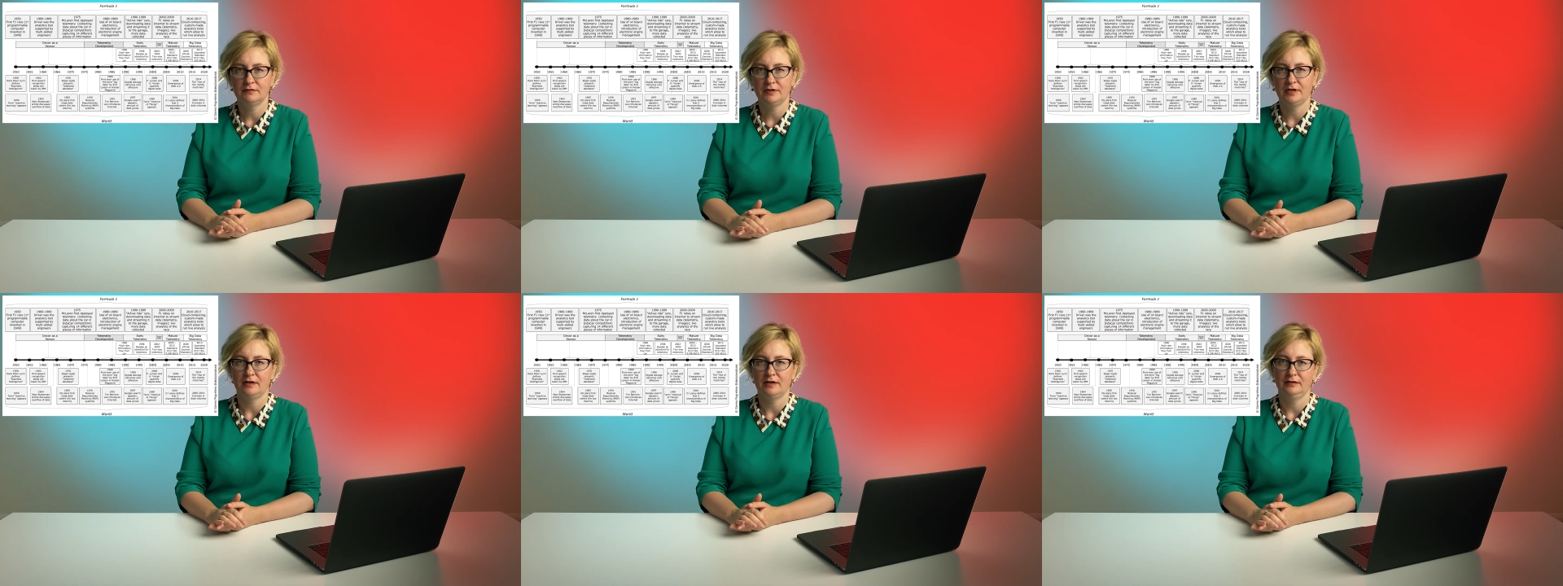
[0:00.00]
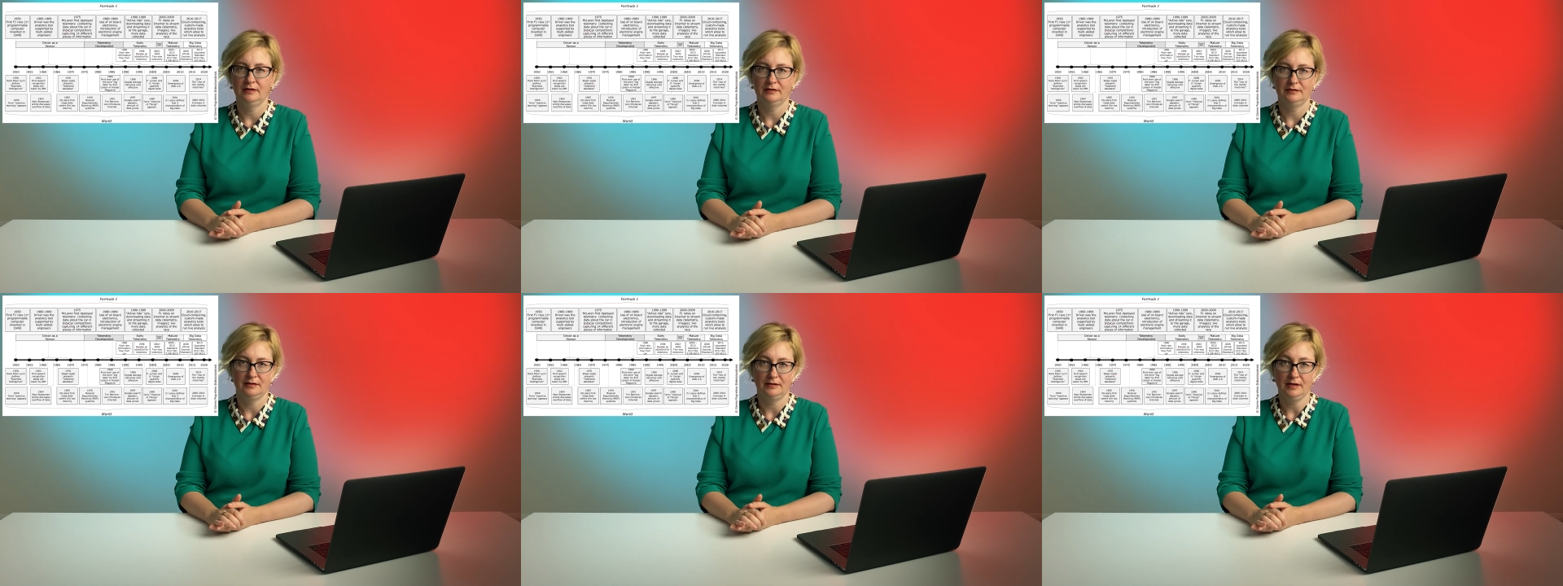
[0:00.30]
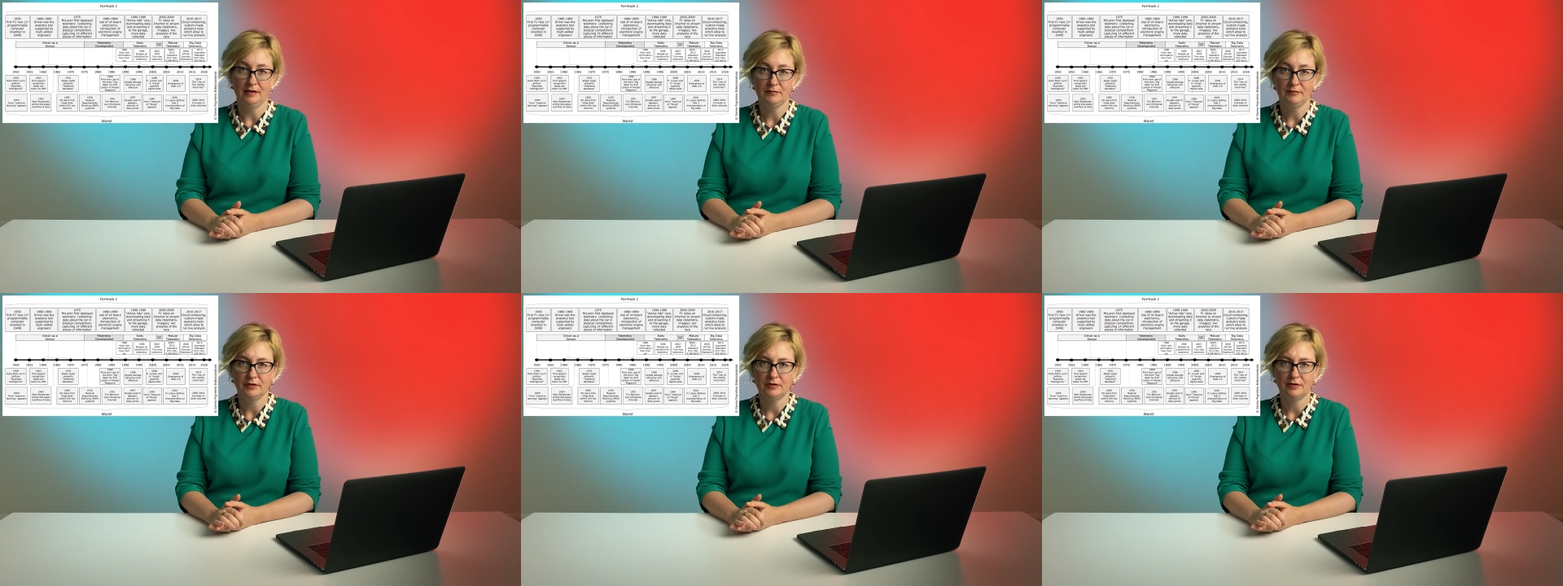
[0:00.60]
we had a
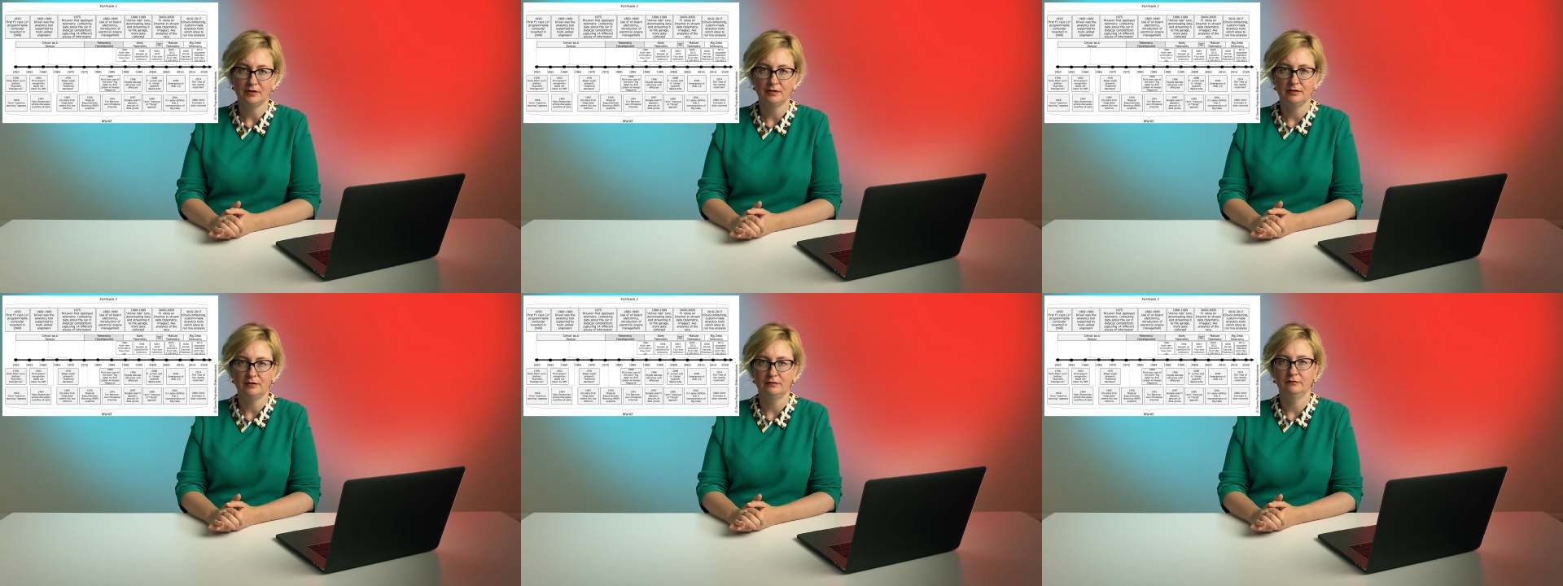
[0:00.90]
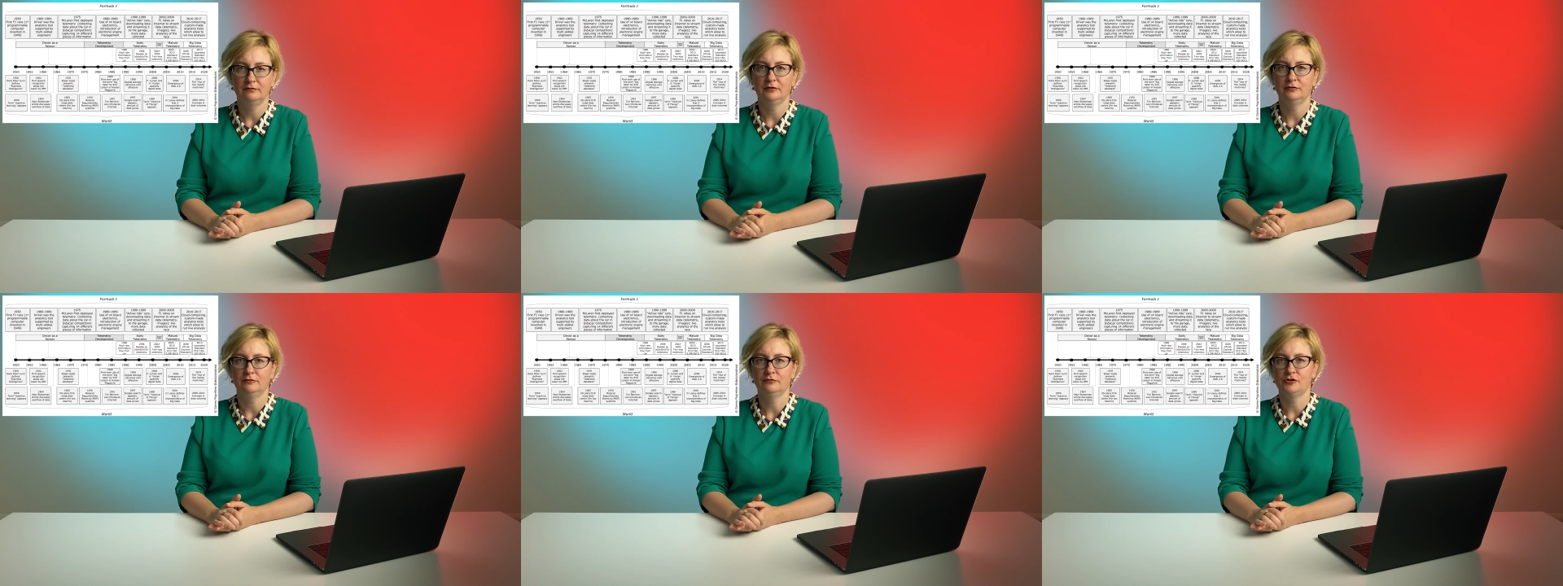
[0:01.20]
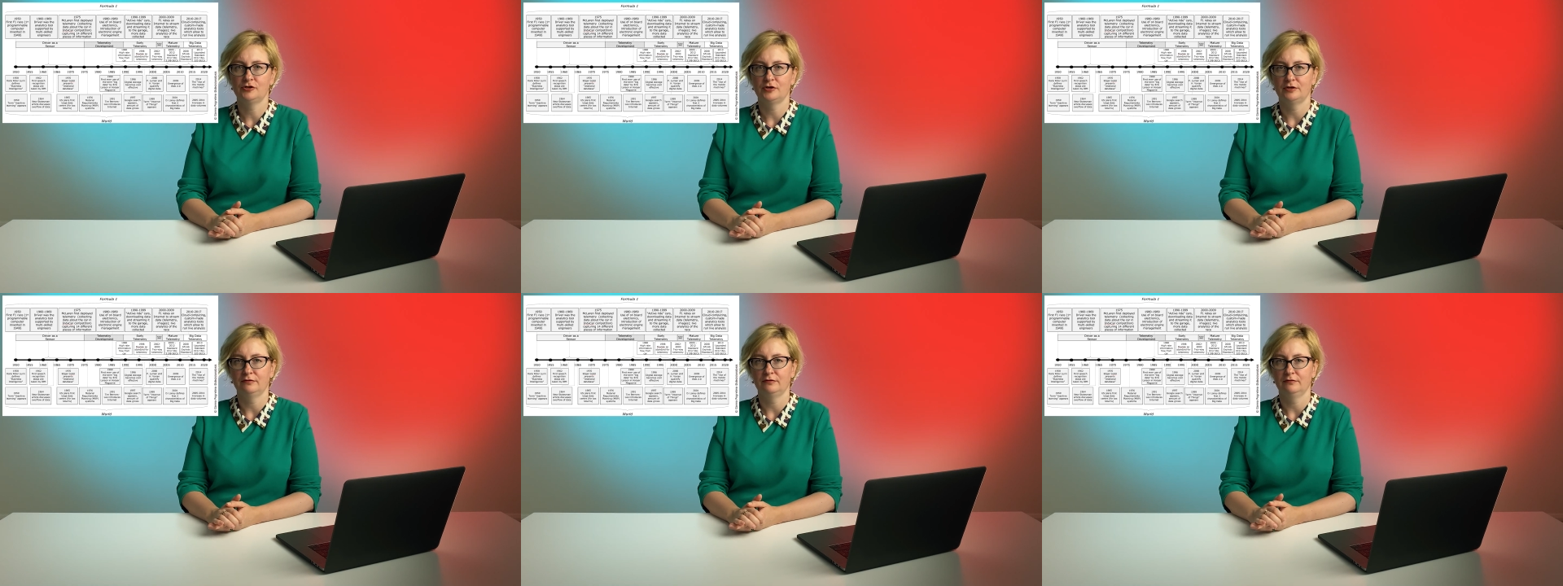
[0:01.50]
telemetry
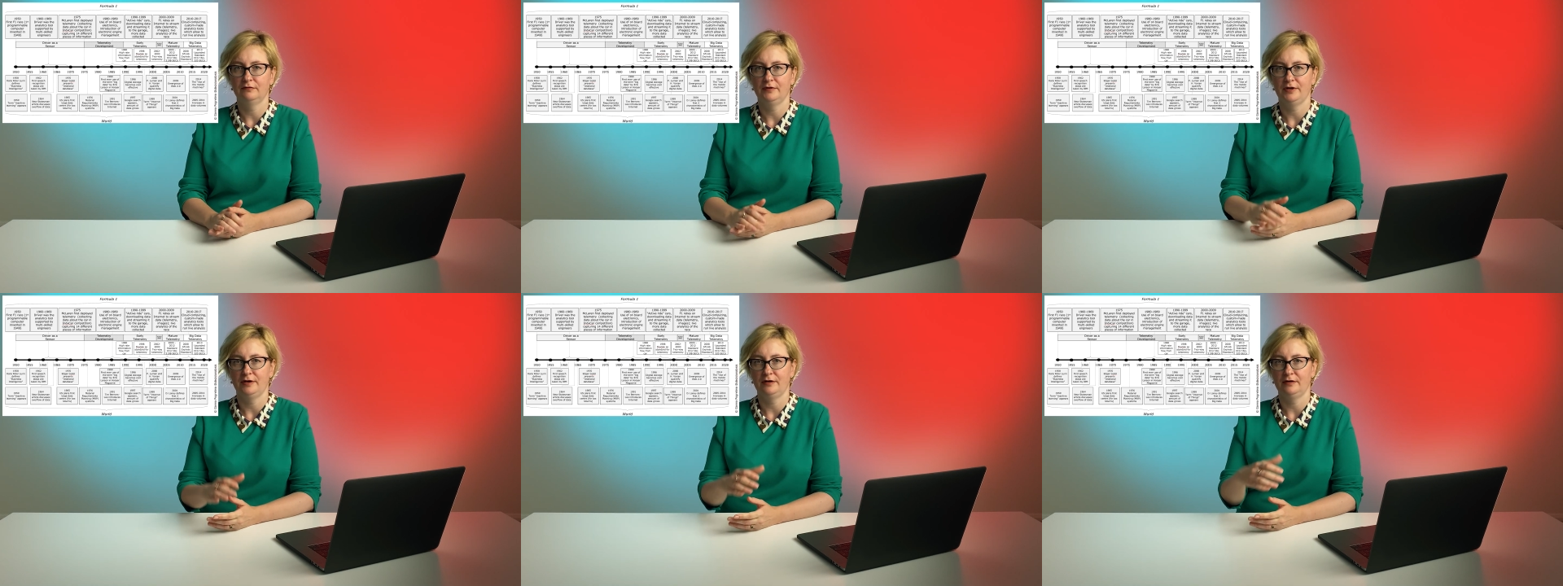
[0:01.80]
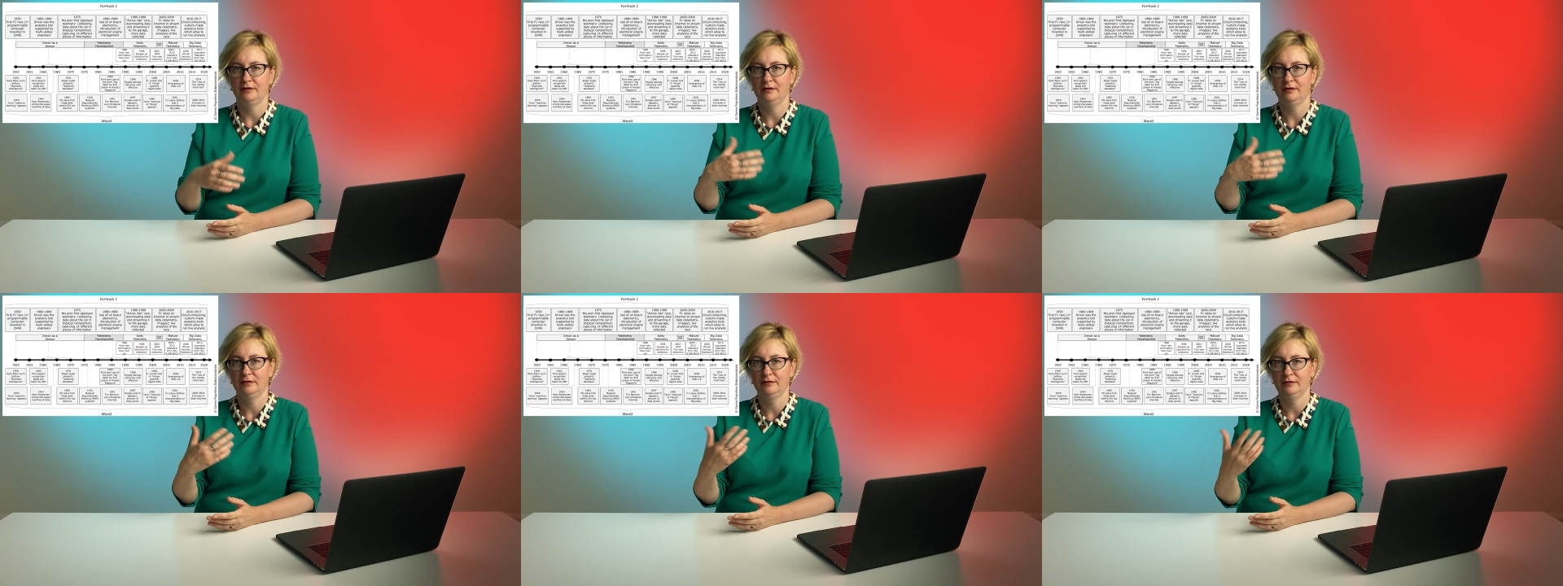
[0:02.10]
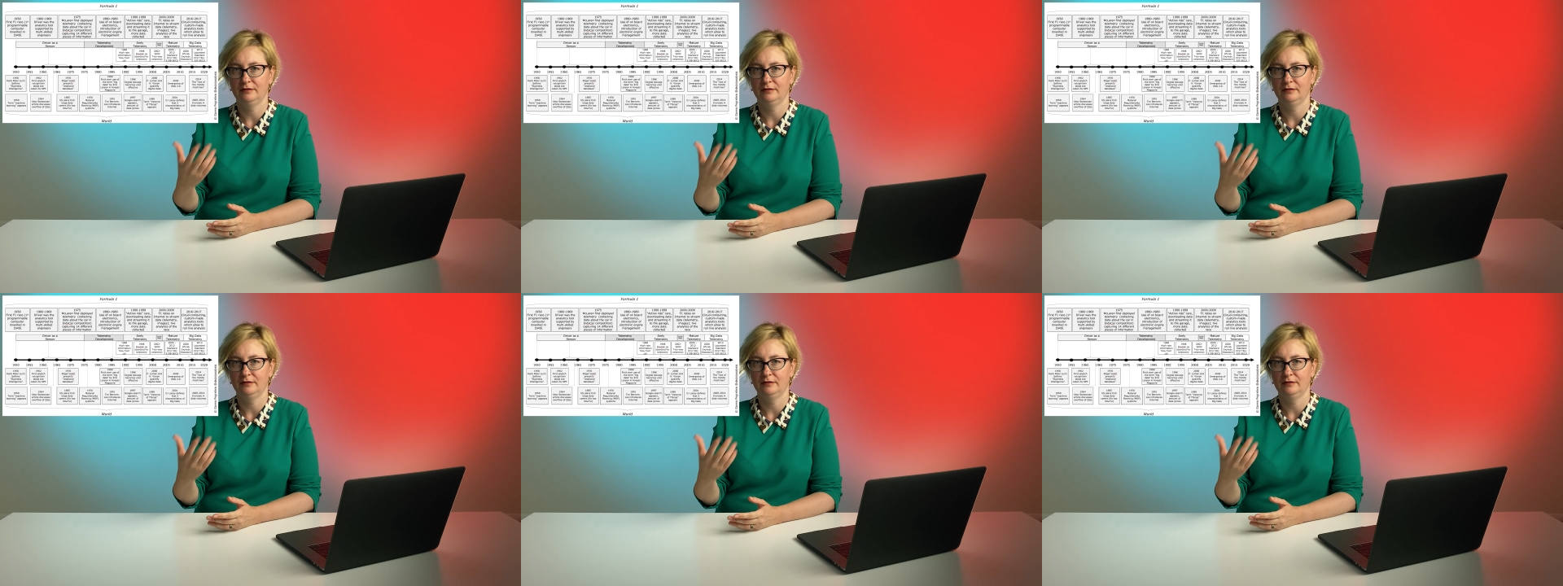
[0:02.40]
revolution where